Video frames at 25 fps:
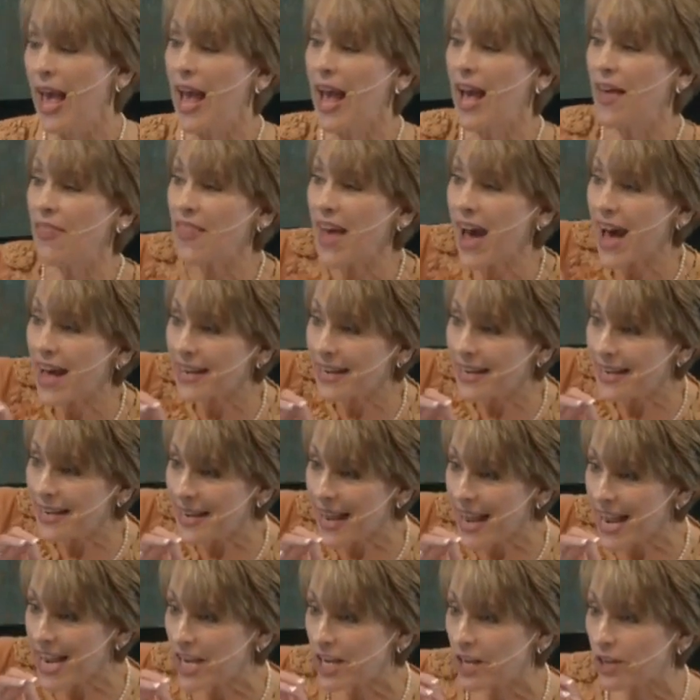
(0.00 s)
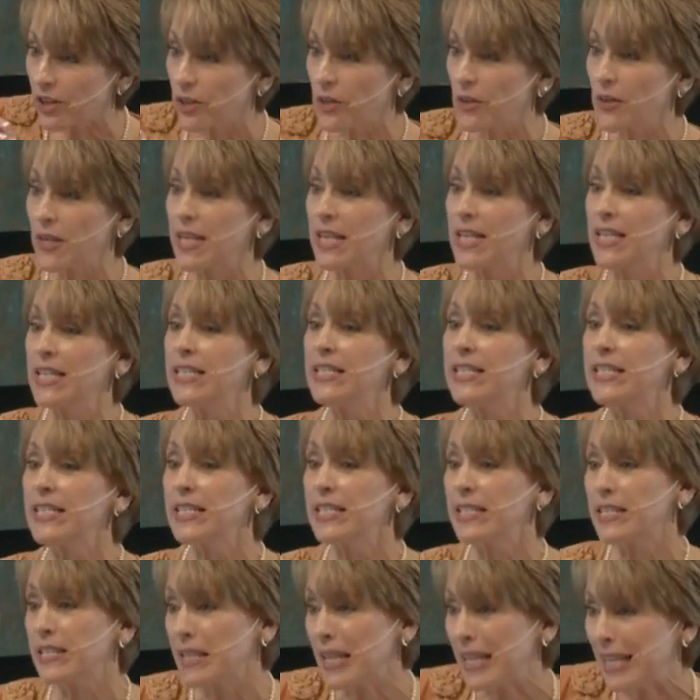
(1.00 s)
And that nacre
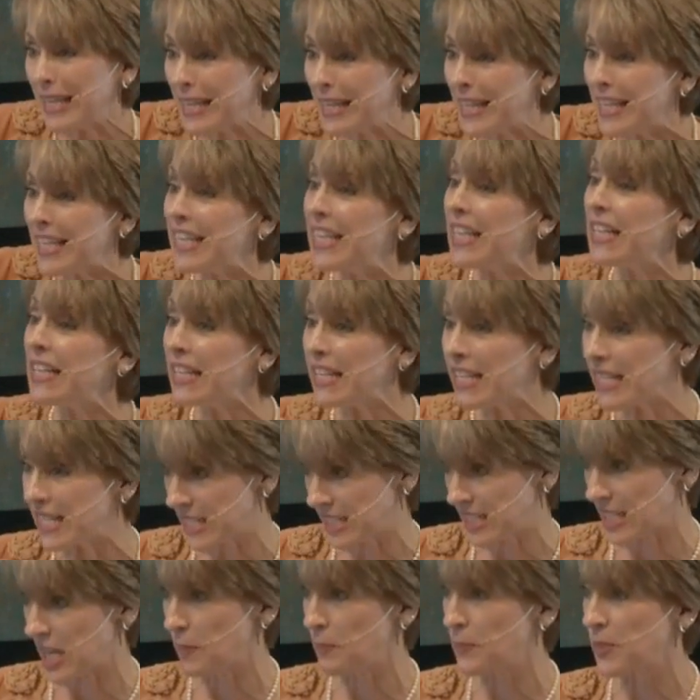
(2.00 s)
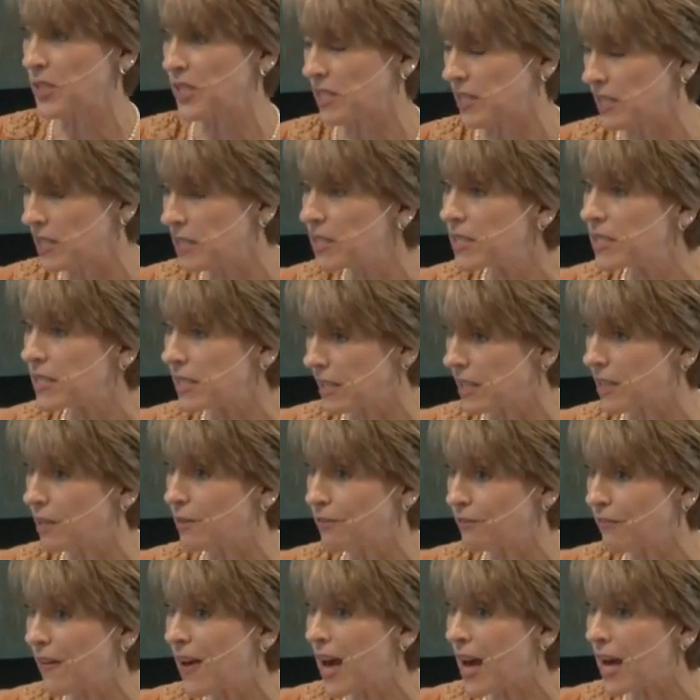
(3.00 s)
is a healing substance, in
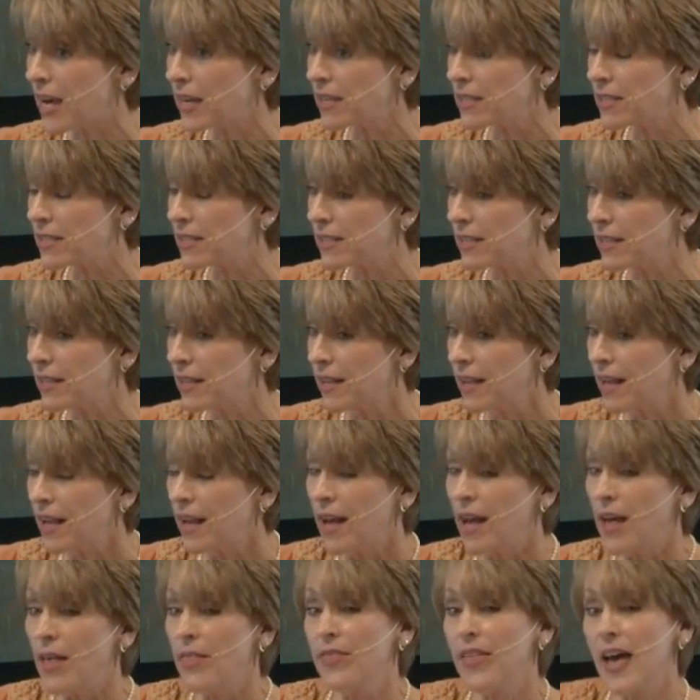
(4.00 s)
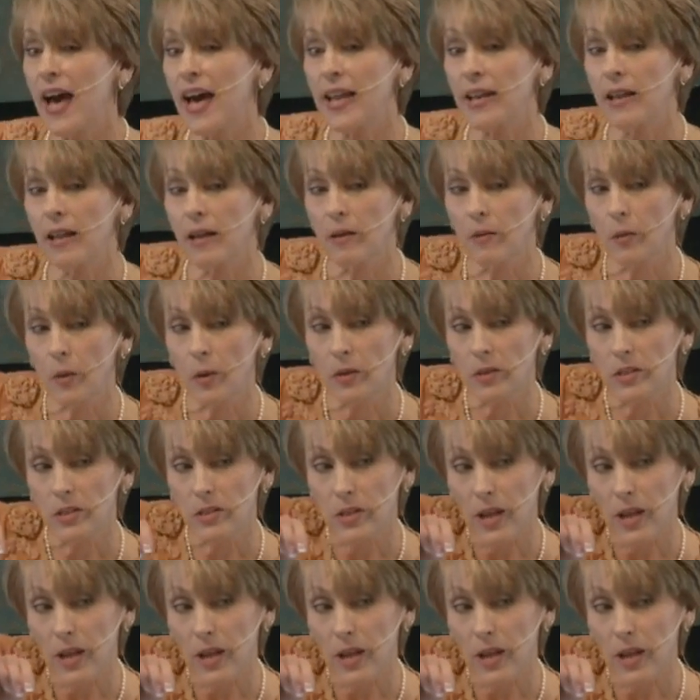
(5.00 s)
effect, that